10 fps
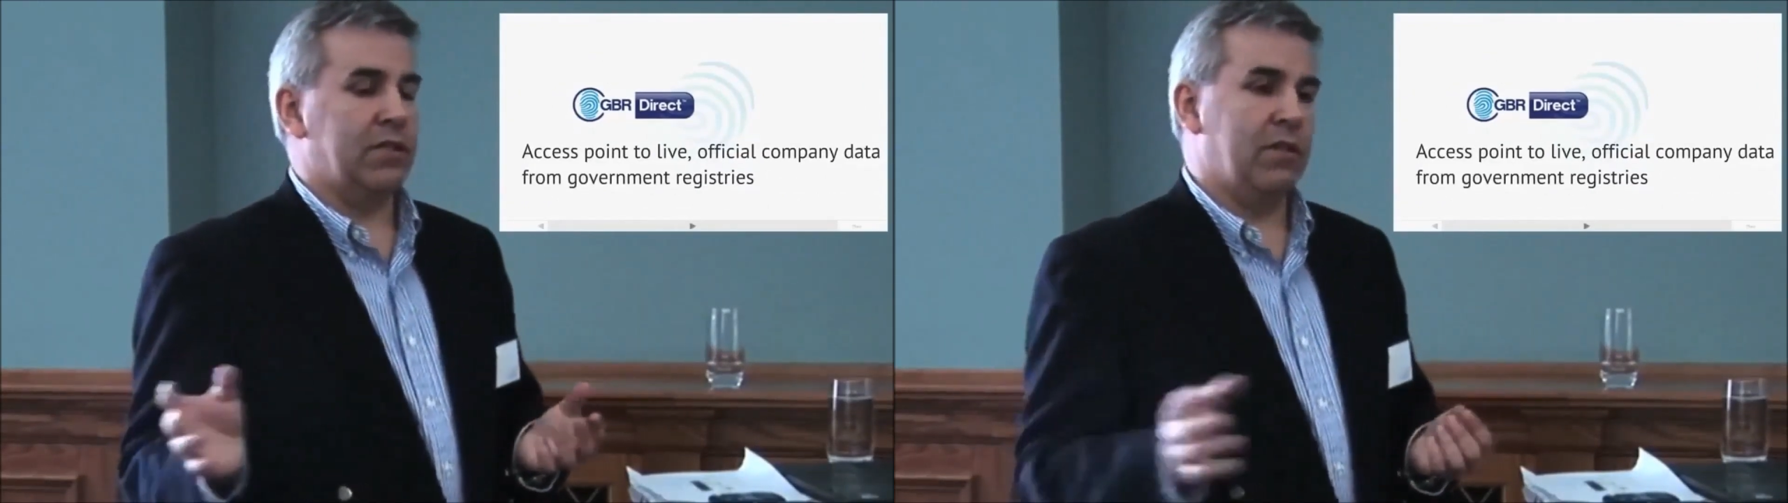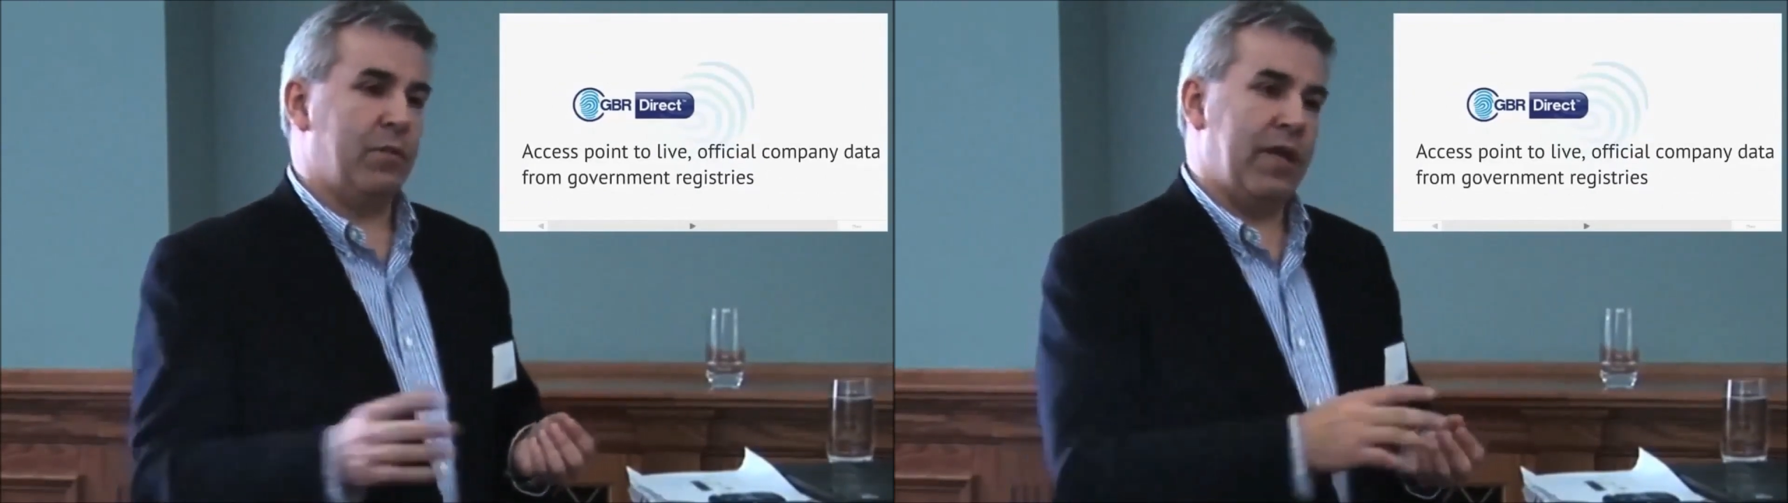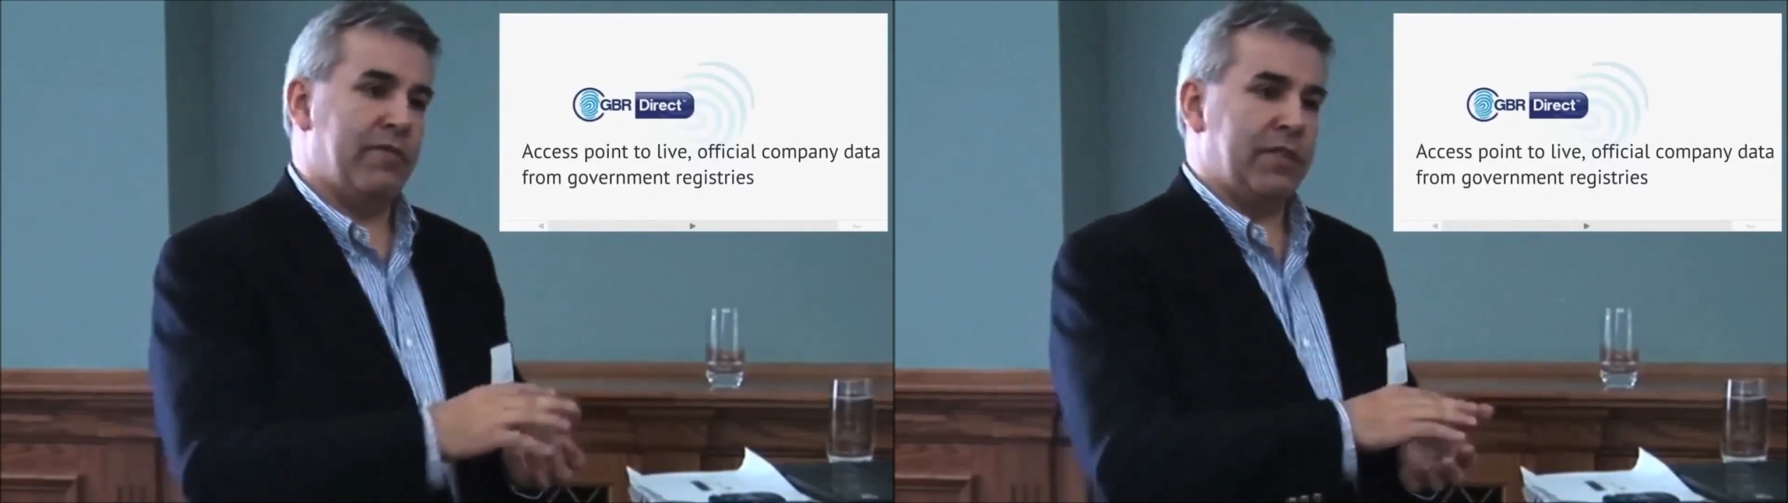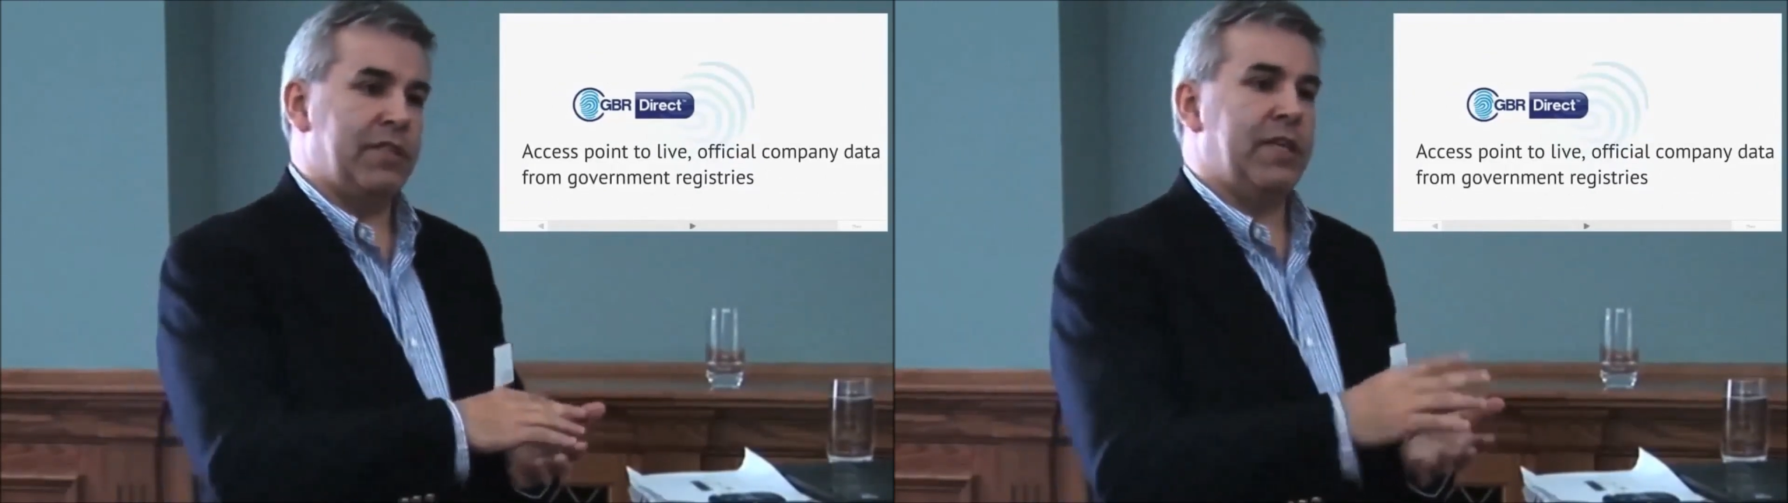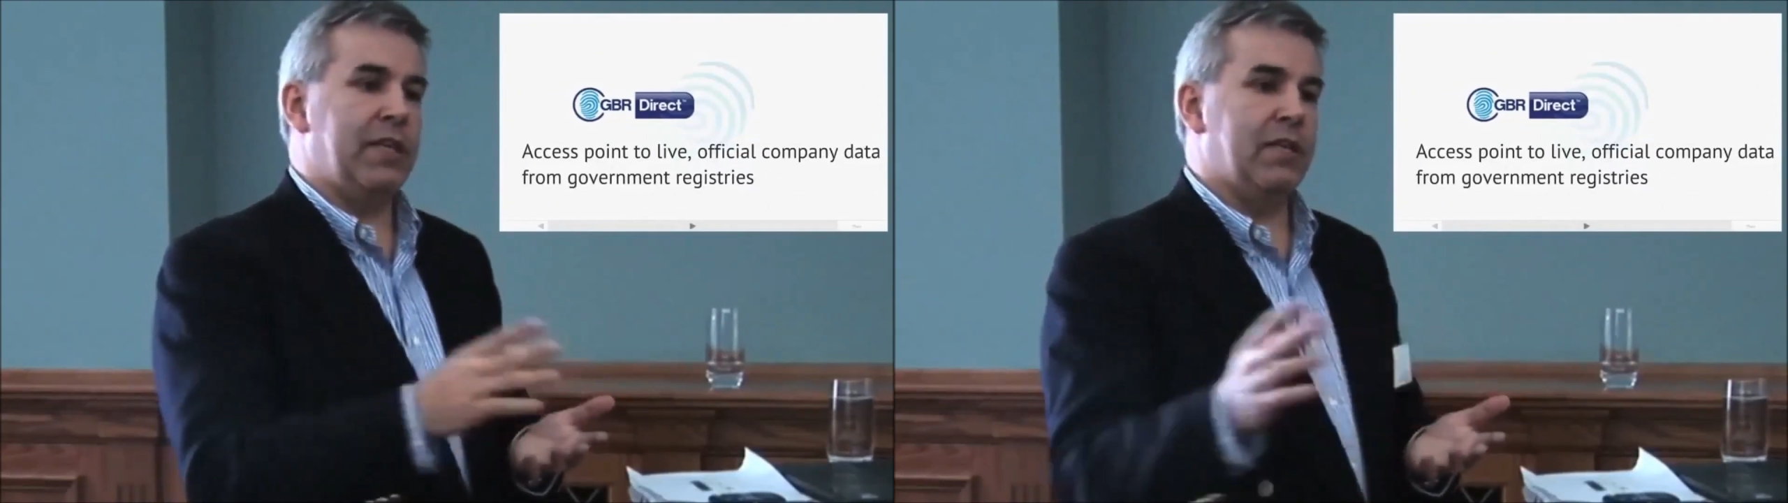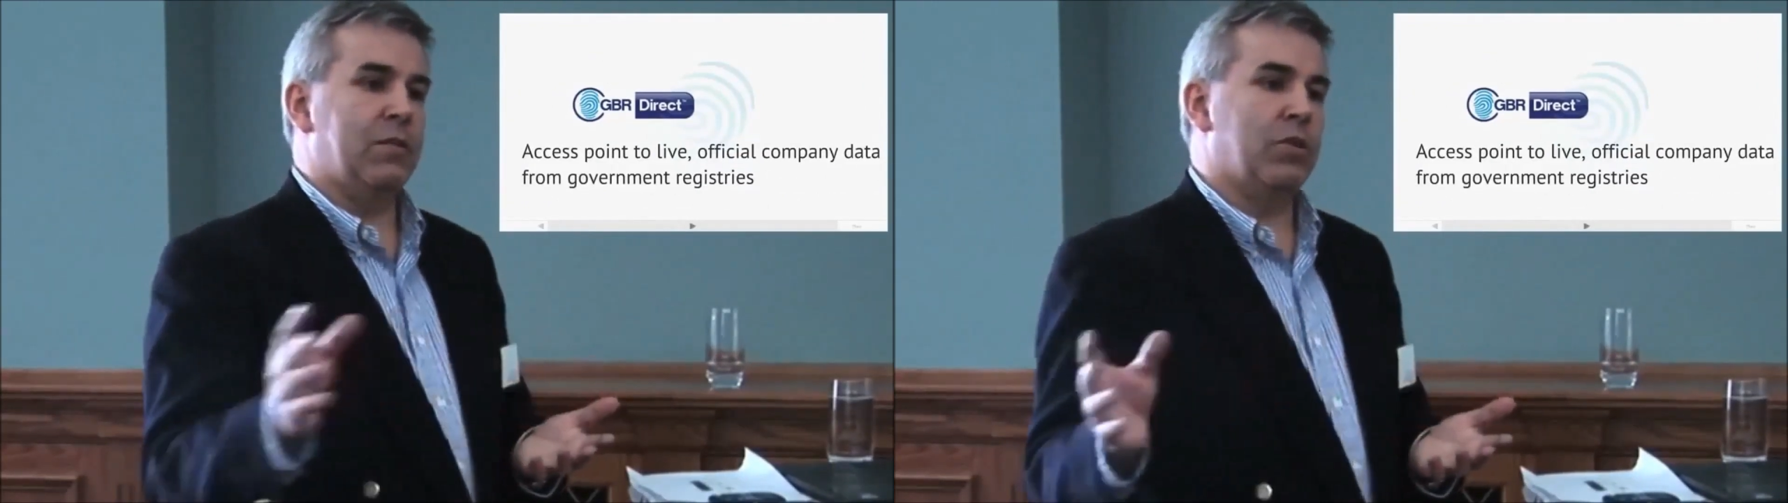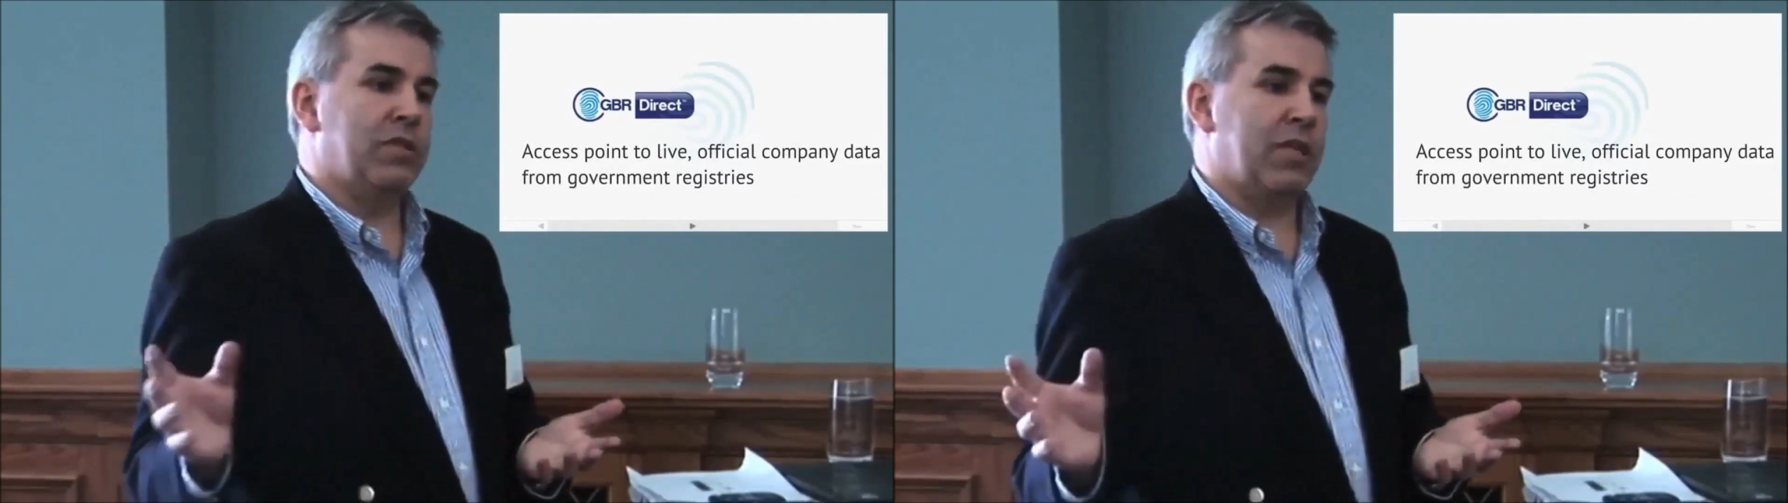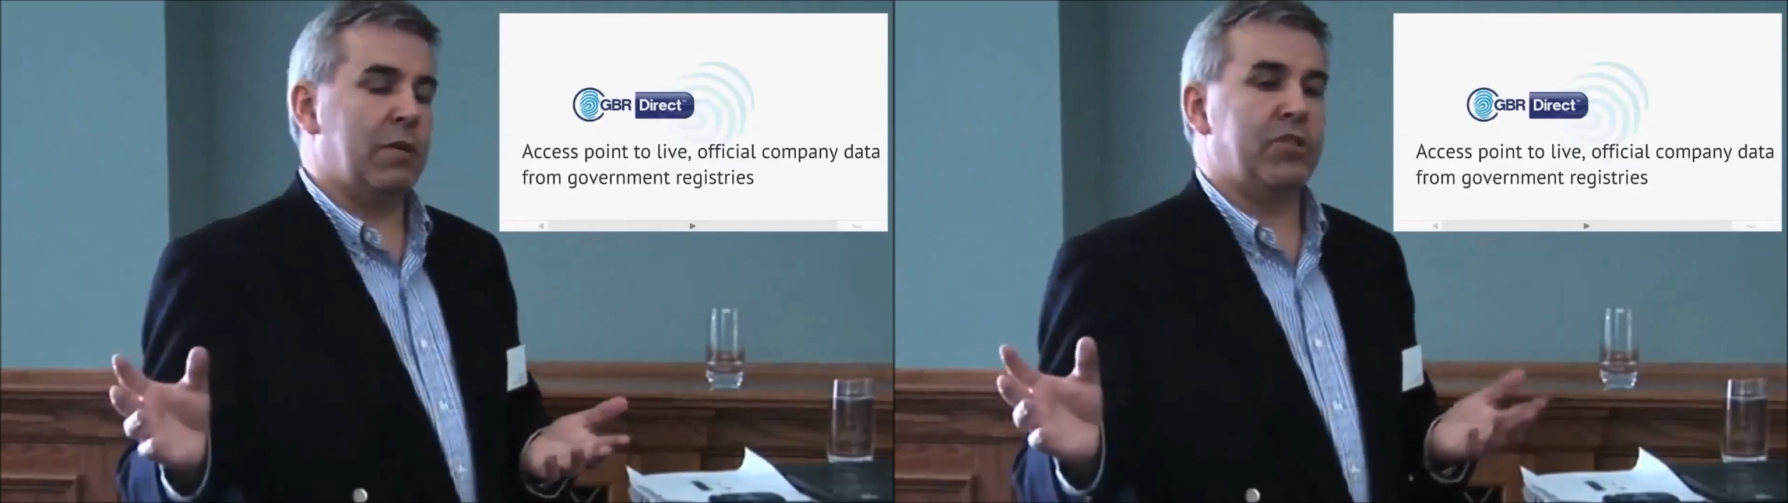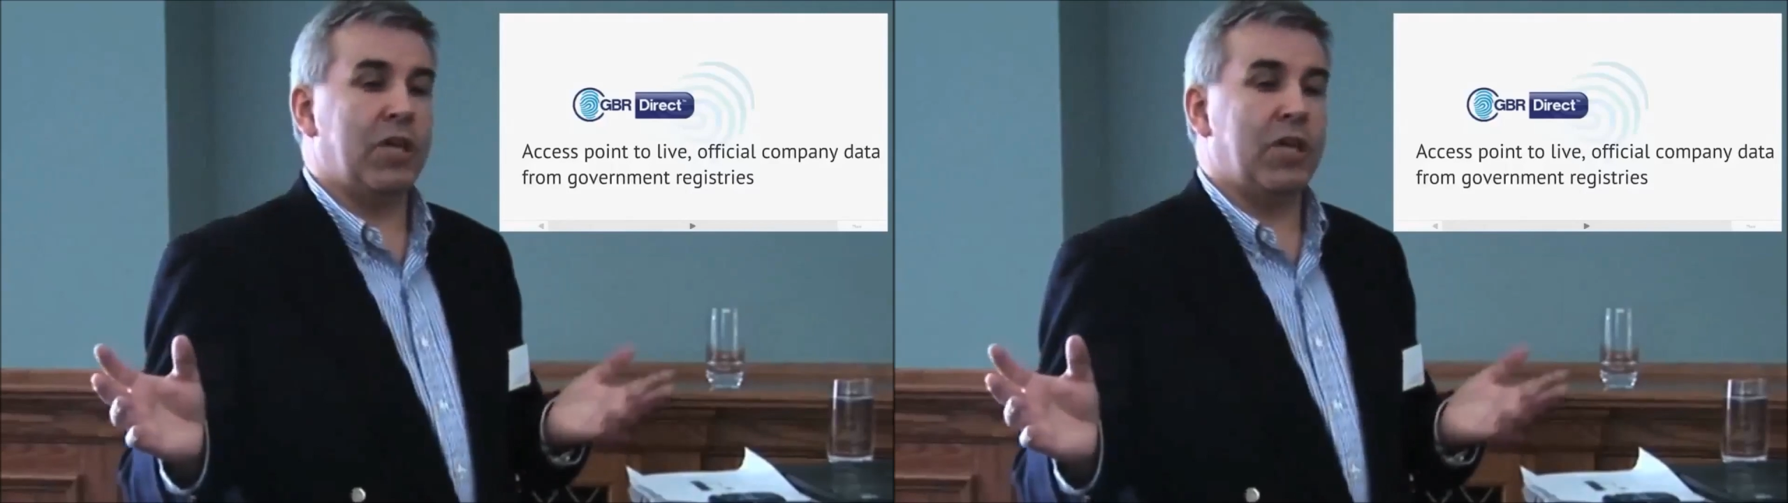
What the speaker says: so that we have a single one-stop